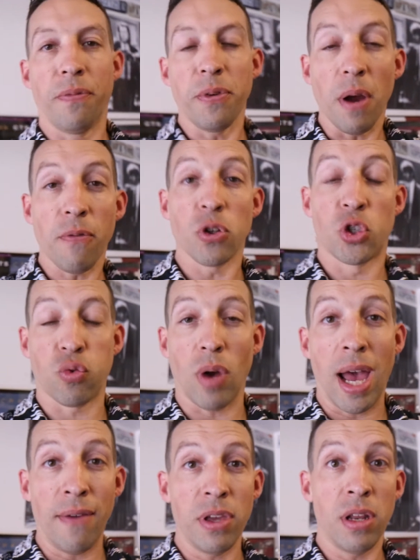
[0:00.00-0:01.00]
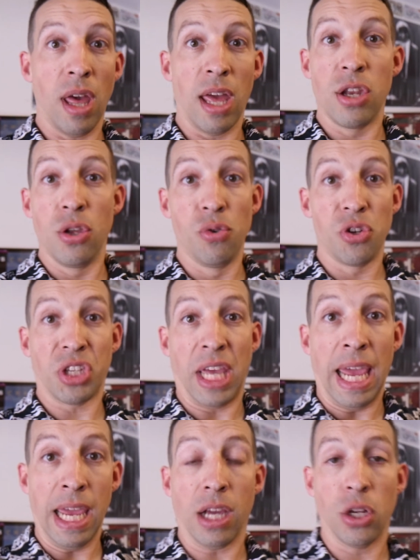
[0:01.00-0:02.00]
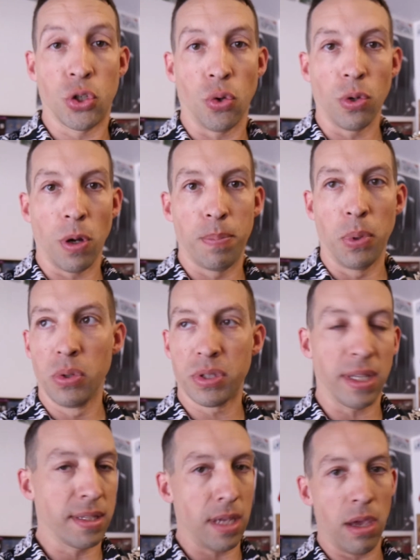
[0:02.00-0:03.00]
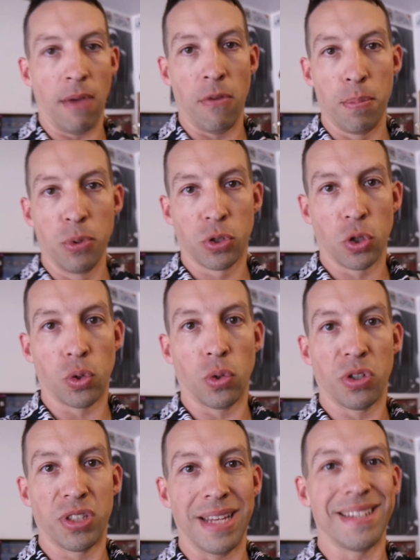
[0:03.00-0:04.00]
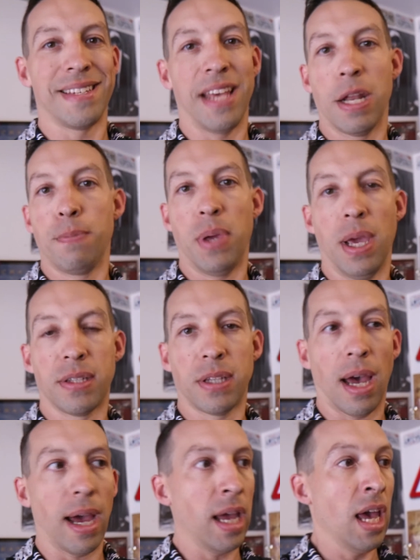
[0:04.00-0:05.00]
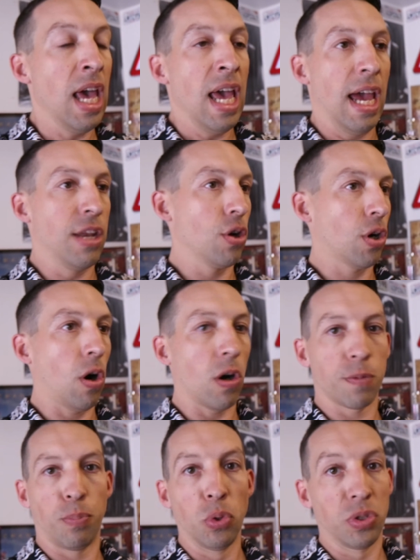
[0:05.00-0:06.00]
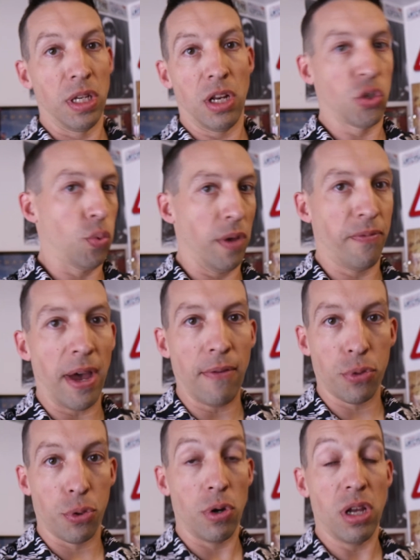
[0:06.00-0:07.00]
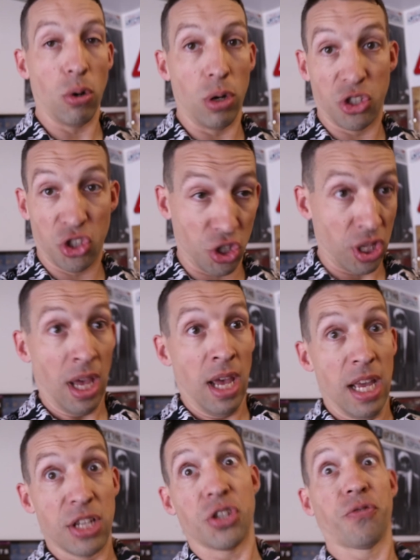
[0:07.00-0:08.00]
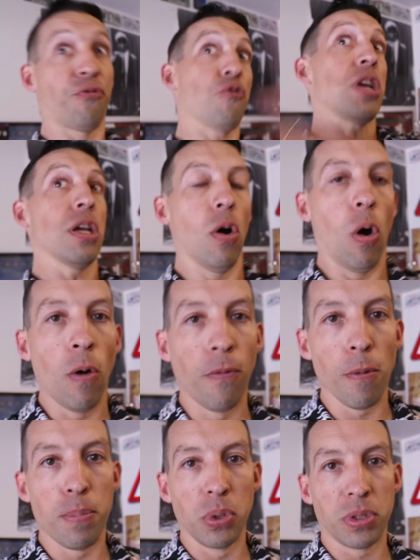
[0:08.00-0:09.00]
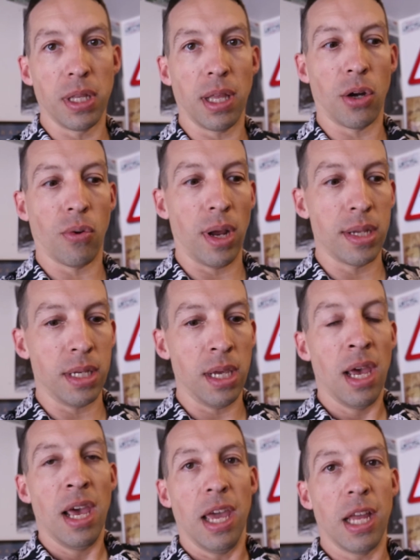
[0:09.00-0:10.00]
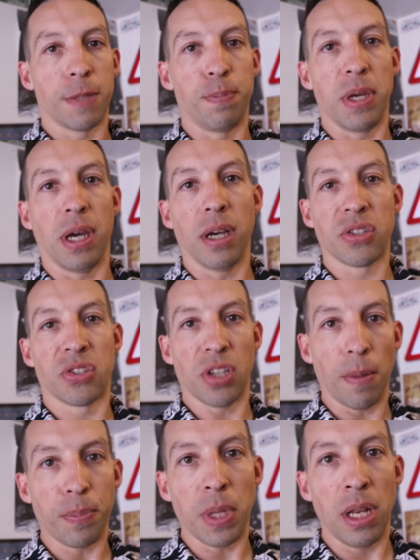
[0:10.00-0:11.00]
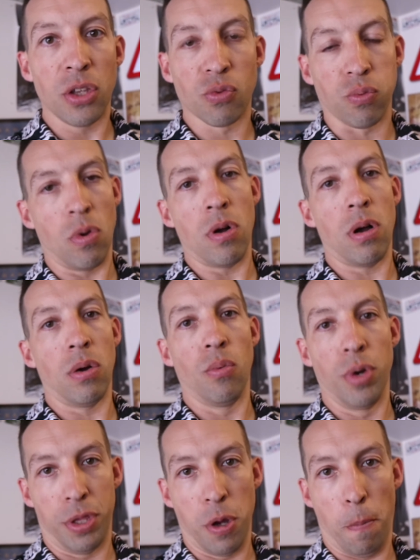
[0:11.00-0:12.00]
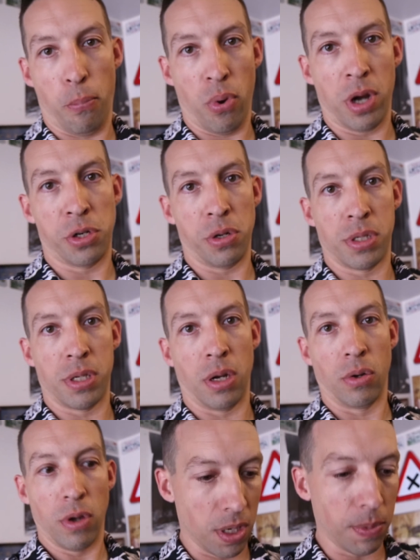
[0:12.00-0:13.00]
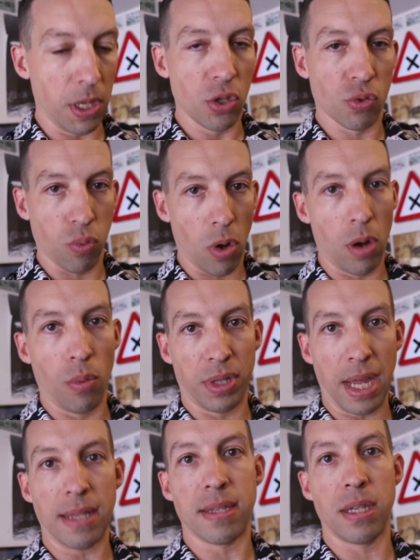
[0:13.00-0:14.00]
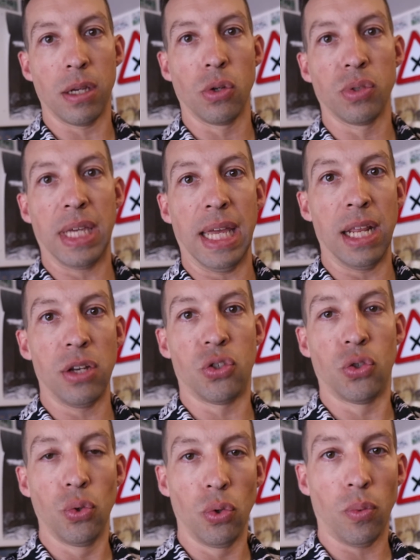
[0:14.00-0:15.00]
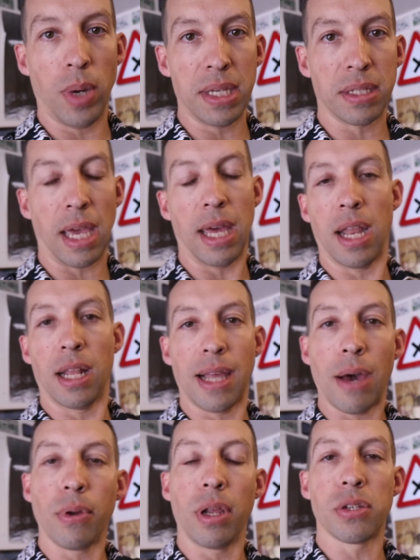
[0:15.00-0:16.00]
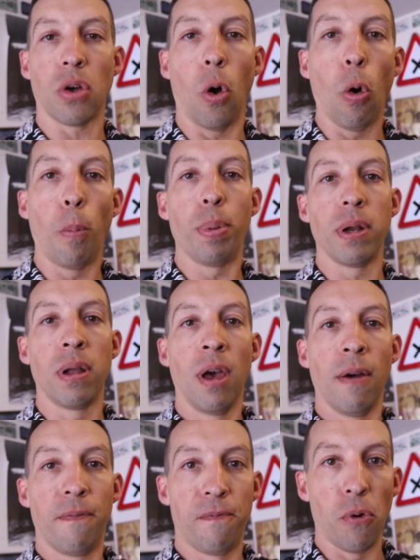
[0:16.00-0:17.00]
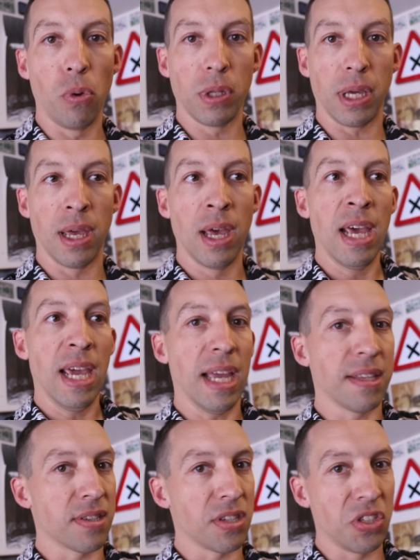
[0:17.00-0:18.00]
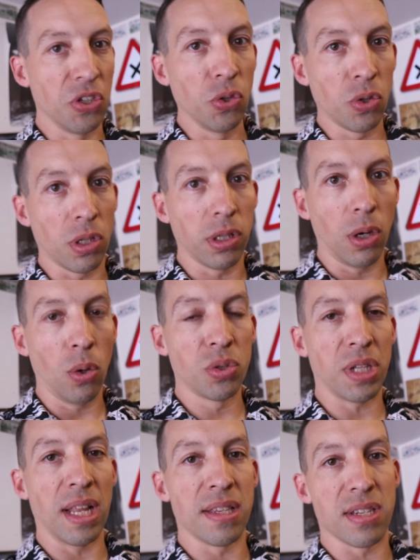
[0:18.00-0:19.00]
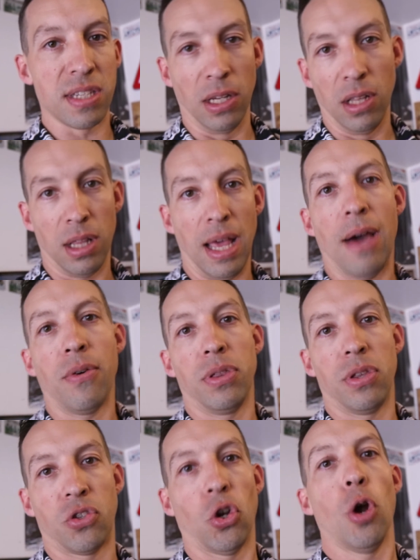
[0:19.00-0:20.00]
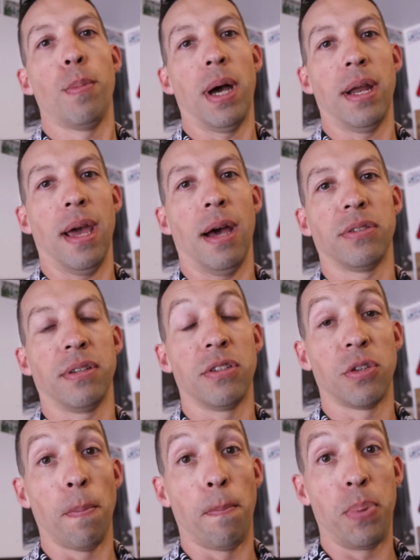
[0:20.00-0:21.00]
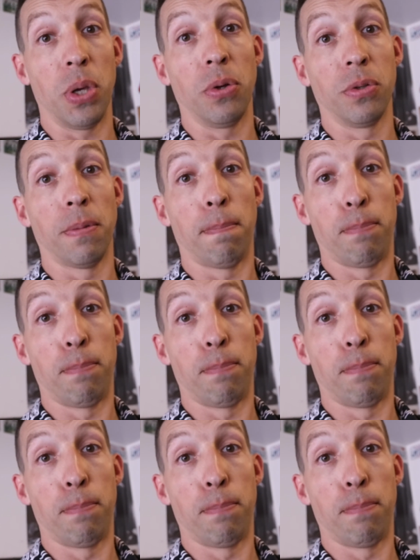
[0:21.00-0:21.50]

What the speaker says: if you're ever driving and you just can't control your boost, let's say you have your boost controller set to 10 psi and your car's boosting to 25 or 30, or it's just freaking over boosting like crazy, it's because something is wrong with your pressure signal. Something is wrong with that signal getting to the wastegate and allowing it to open fully. It's still closed, and it's still allowing the turbine housing to build